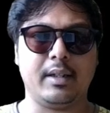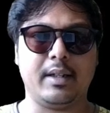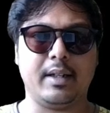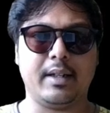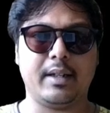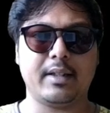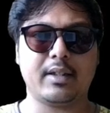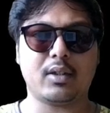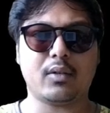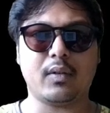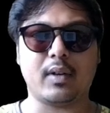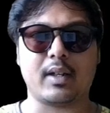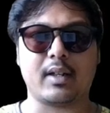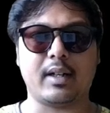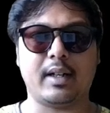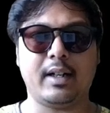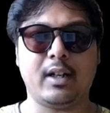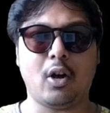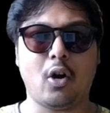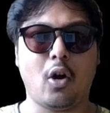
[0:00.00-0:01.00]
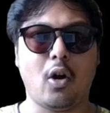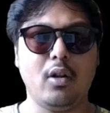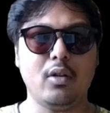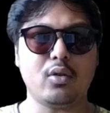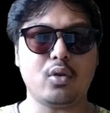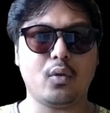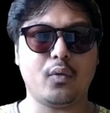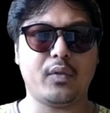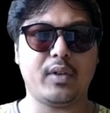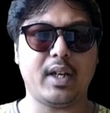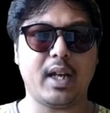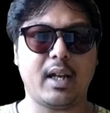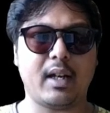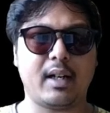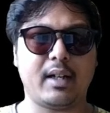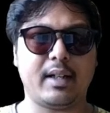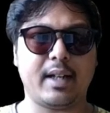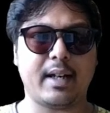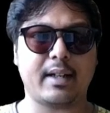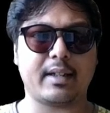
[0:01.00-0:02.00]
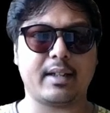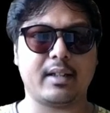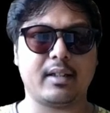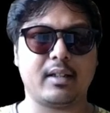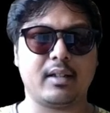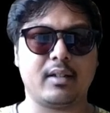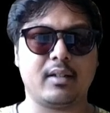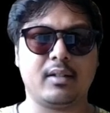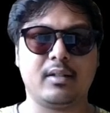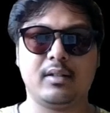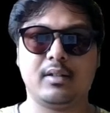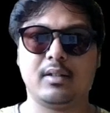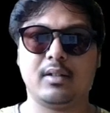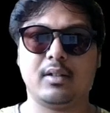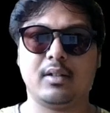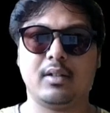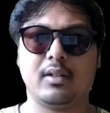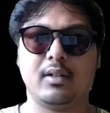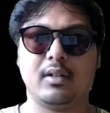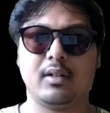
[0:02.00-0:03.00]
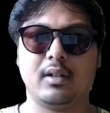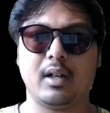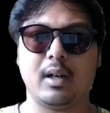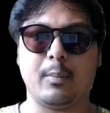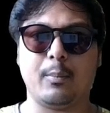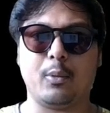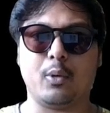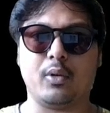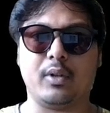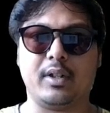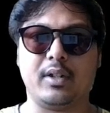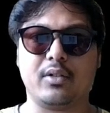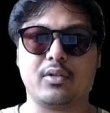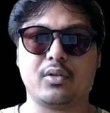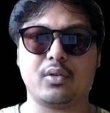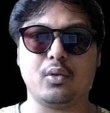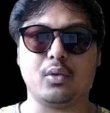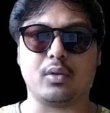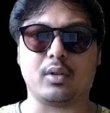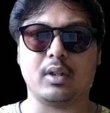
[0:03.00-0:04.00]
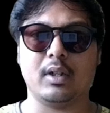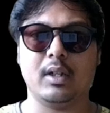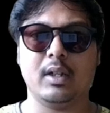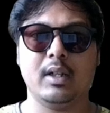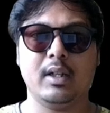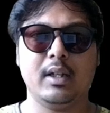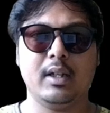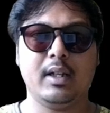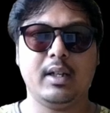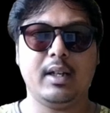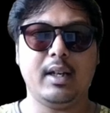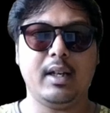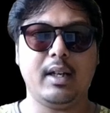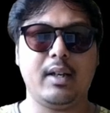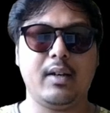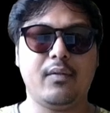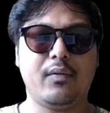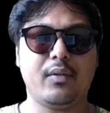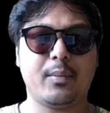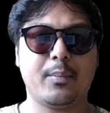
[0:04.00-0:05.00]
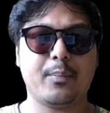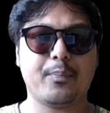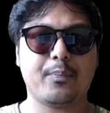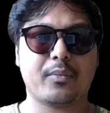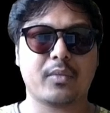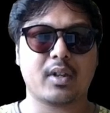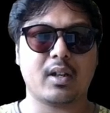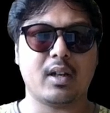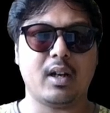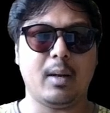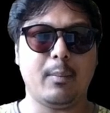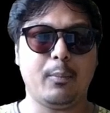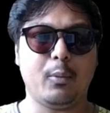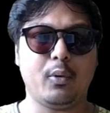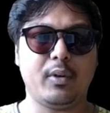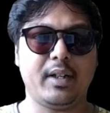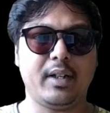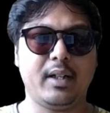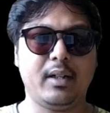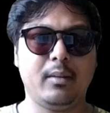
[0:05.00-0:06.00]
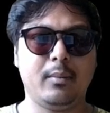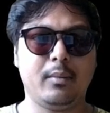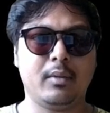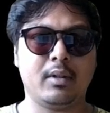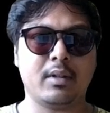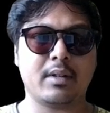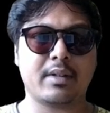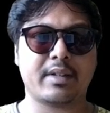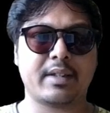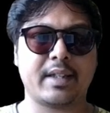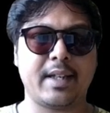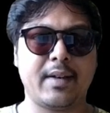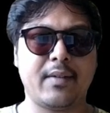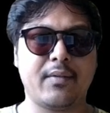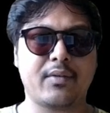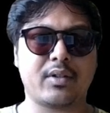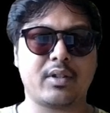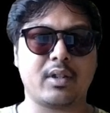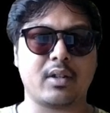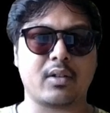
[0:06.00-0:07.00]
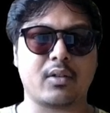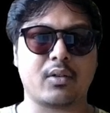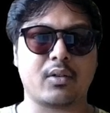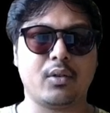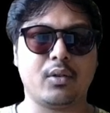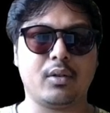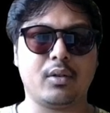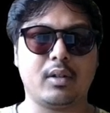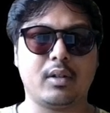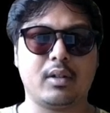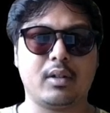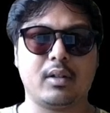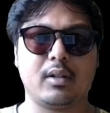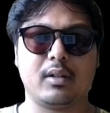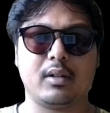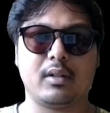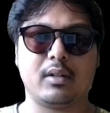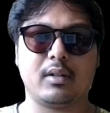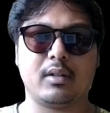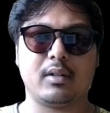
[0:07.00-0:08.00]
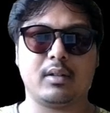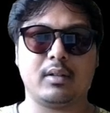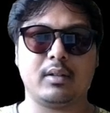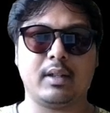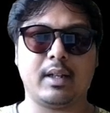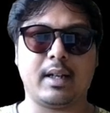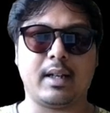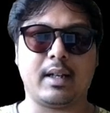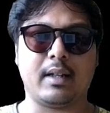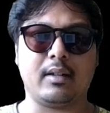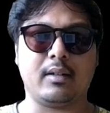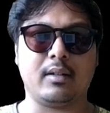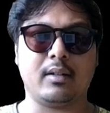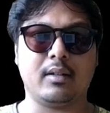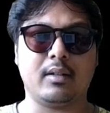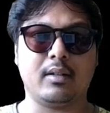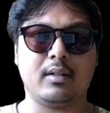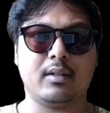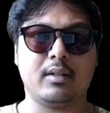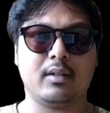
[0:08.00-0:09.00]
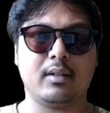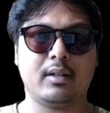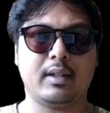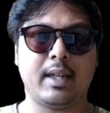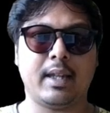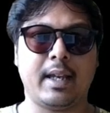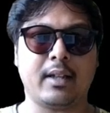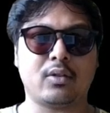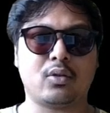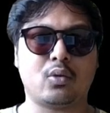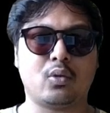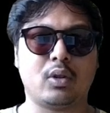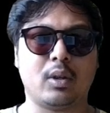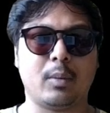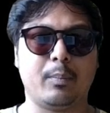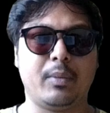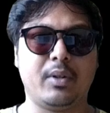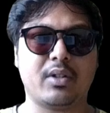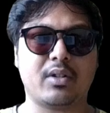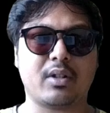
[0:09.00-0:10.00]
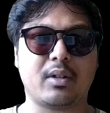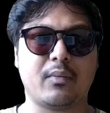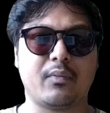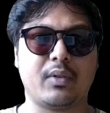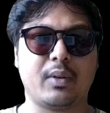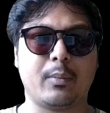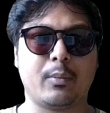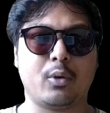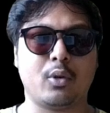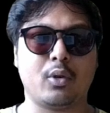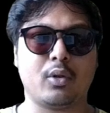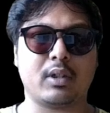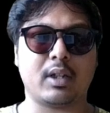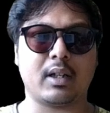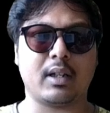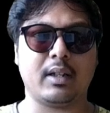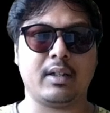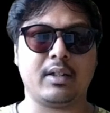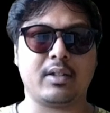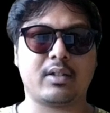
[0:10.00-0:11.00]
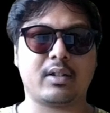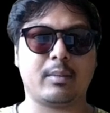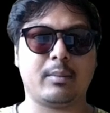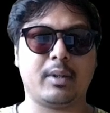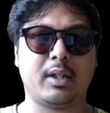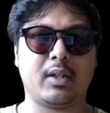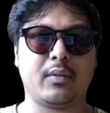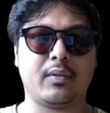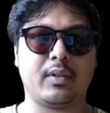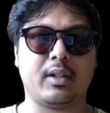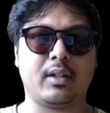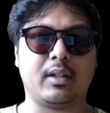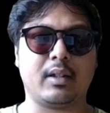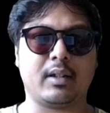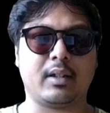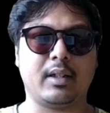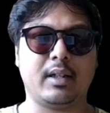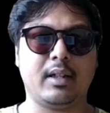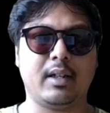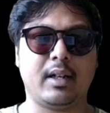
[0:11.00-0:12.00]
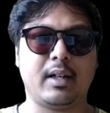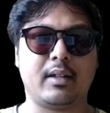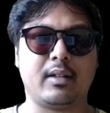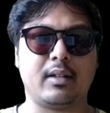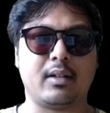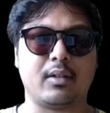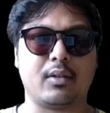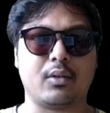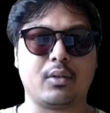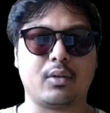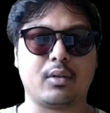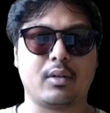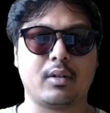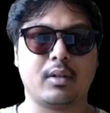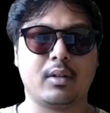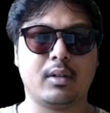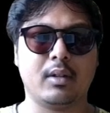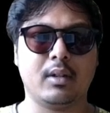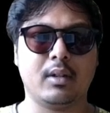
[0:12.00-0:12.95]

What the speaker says: e8 square, and also we are attacking the opponent's rook. If opponent saves the rook, then thanks to the bishop we broke the connection between the king and the rook.